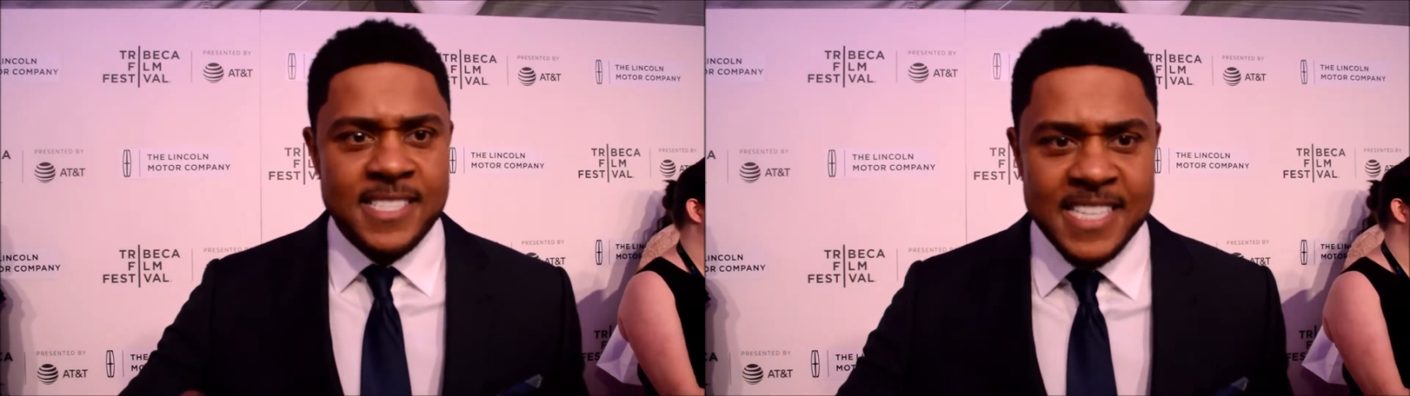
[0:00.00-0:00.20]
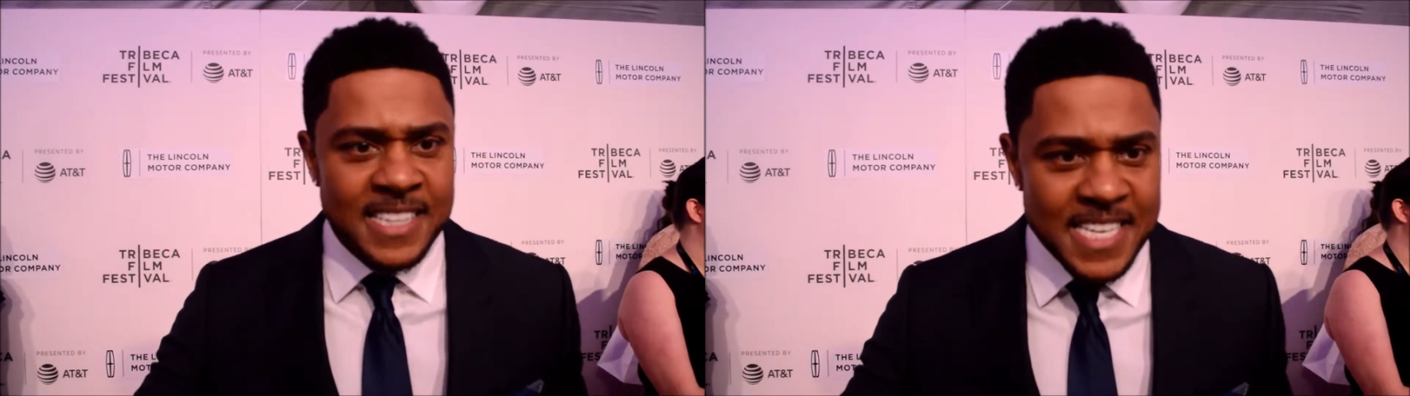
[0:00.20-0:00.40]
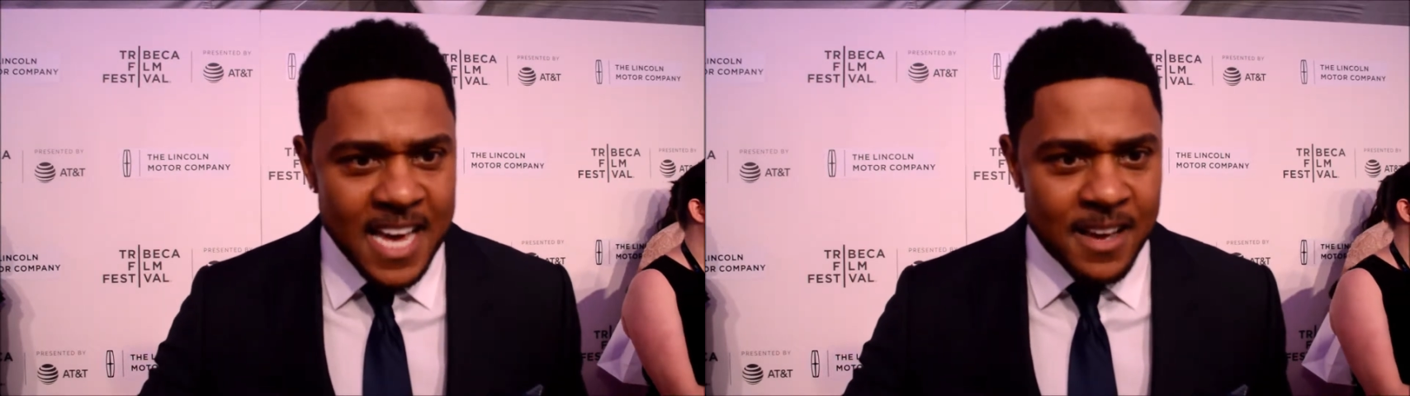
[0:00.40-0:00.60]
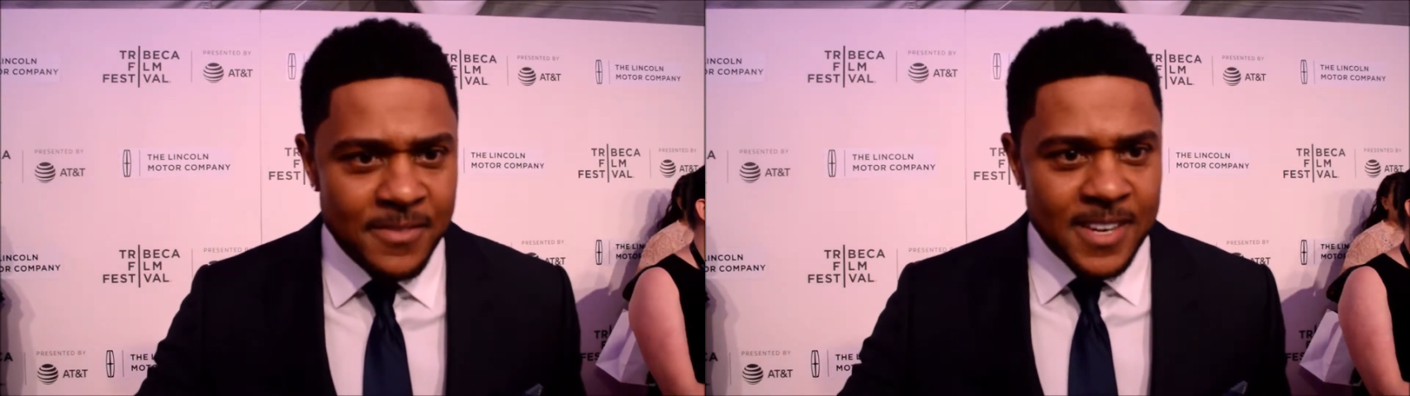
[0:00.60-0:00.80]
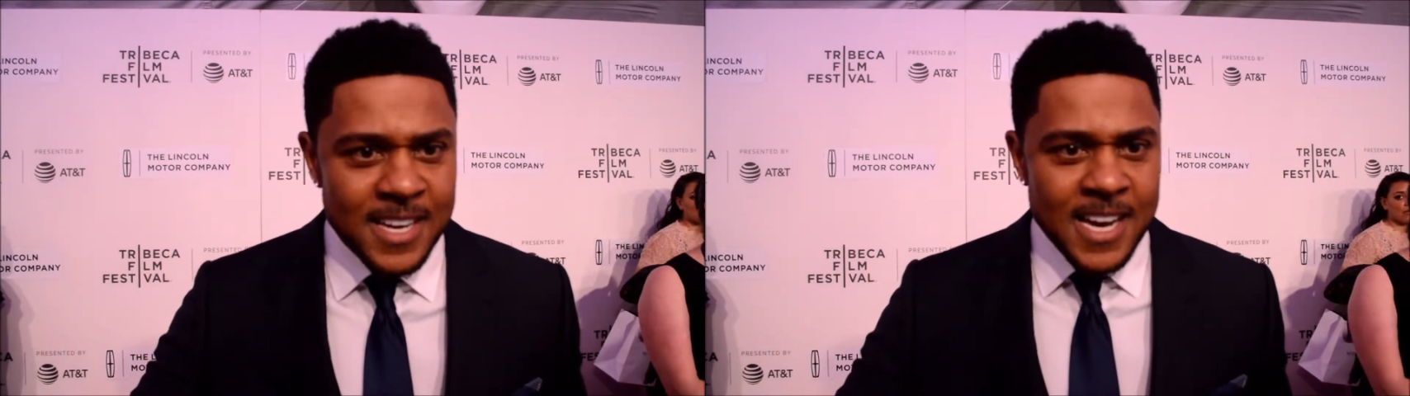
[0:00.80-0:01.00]
see Liev,
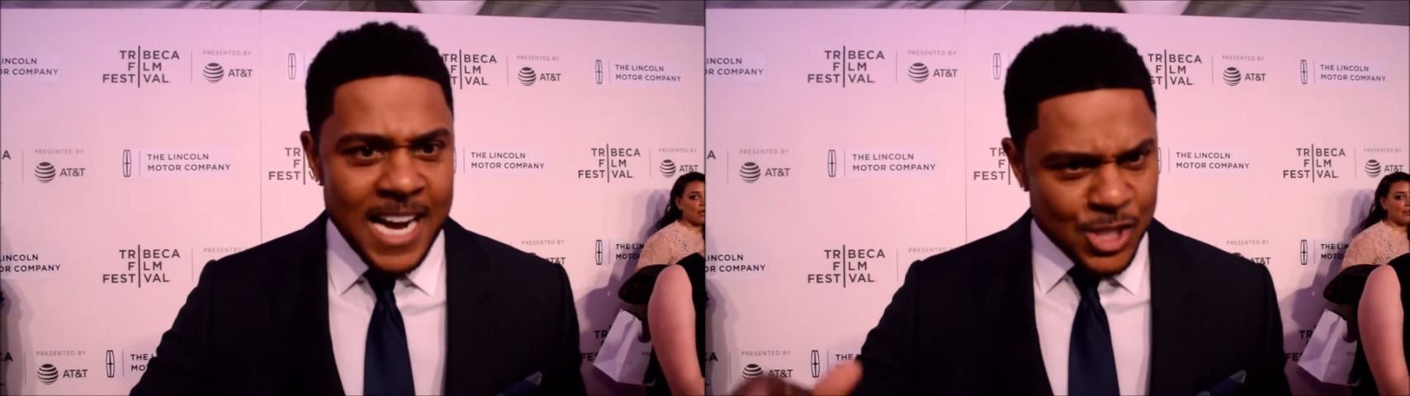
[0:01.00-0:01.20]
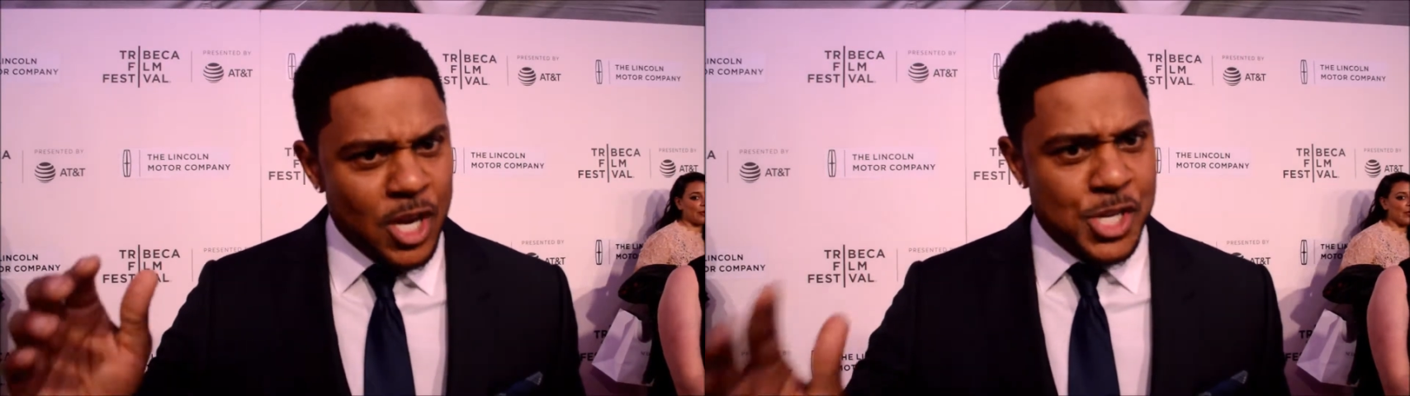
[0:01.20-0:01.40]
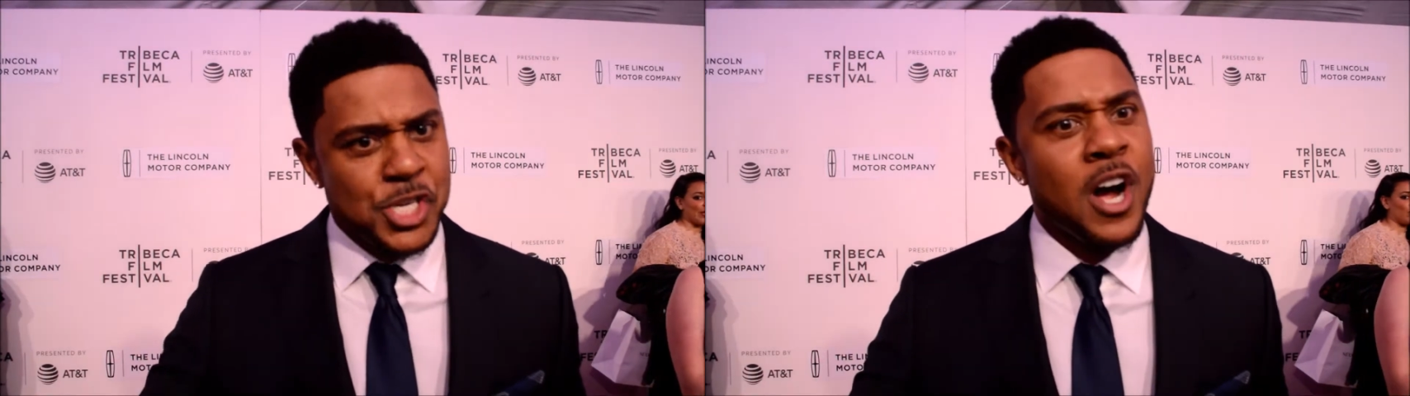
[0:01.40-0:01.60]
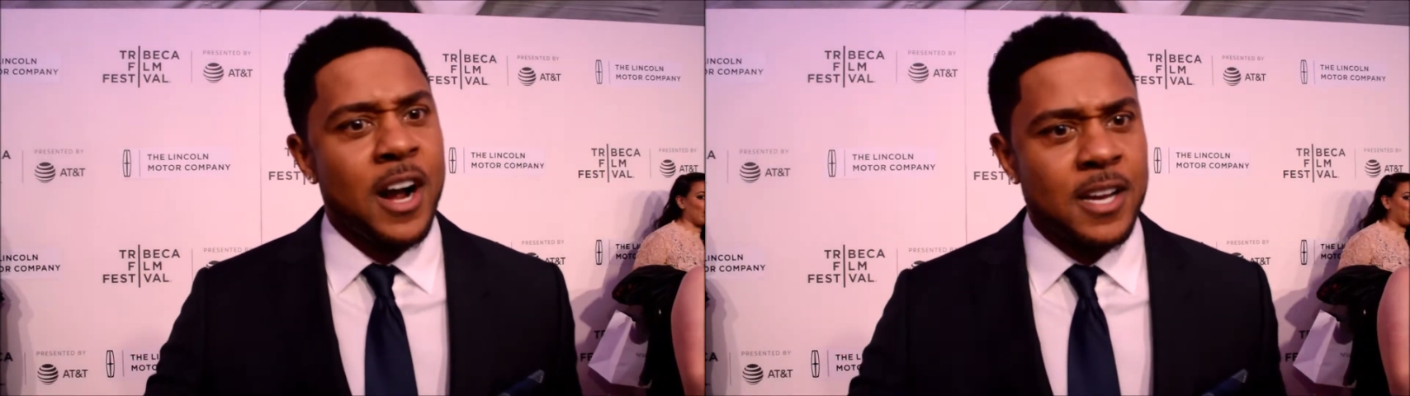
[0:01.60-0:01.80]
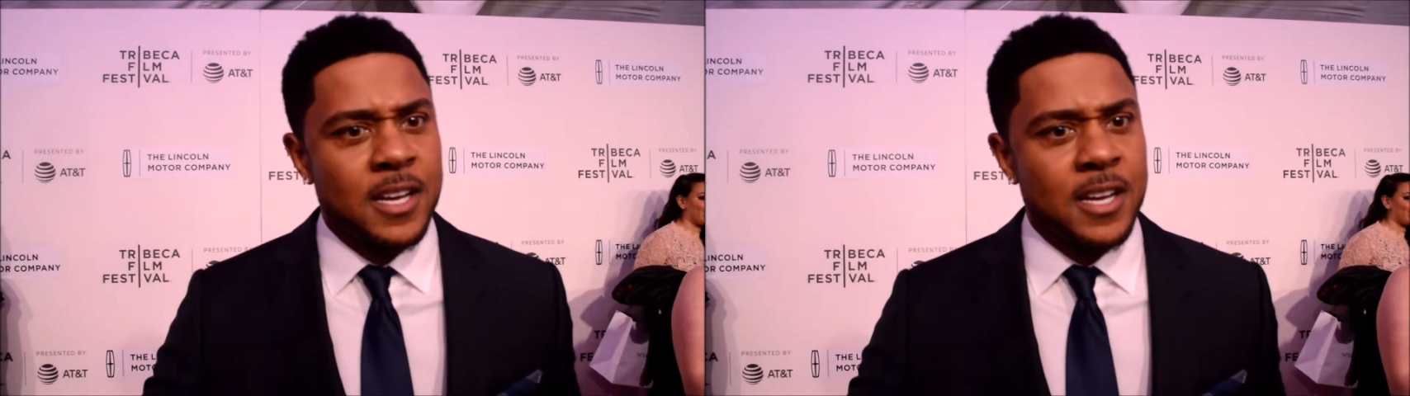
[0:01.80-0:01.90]
I saw Chuck.